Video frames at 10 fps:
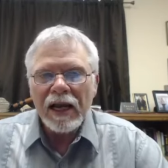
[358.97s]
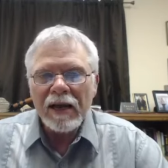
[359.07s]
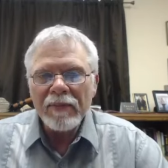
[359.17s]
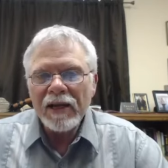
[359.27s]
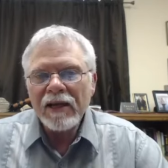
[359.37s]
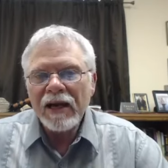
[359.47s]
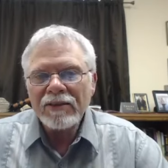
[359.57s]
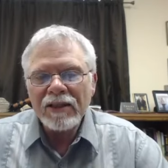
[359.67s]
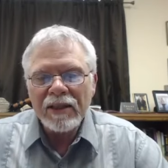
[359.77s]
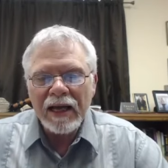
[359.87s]
And
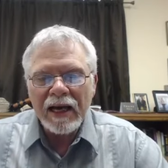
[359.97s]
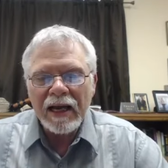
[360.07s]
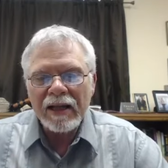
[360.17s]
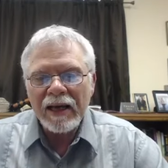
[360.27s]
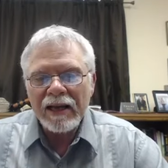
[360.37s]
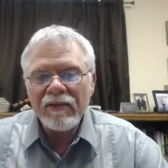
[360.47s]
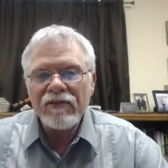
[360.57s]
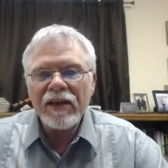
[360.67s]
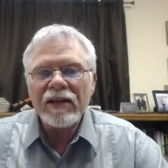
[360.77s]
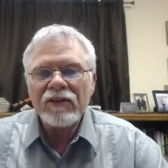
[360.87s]
because of that, an
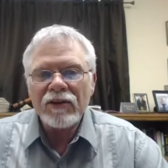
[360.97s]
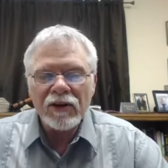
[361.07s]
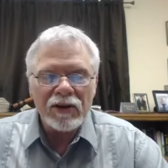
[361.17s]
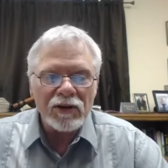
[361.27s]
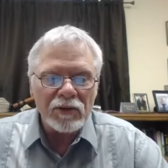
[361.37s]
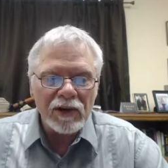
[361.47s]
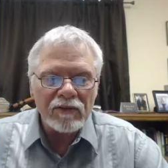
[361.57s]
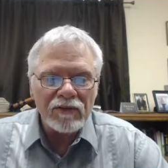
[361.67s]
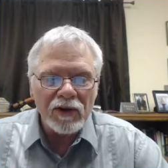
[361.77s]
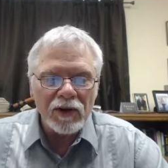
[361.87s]
event started to
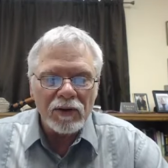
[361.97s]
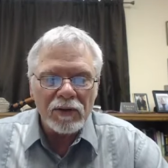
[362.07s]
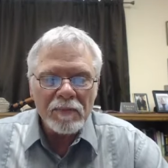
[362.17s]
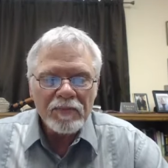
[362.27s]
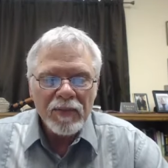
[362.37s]
unfold.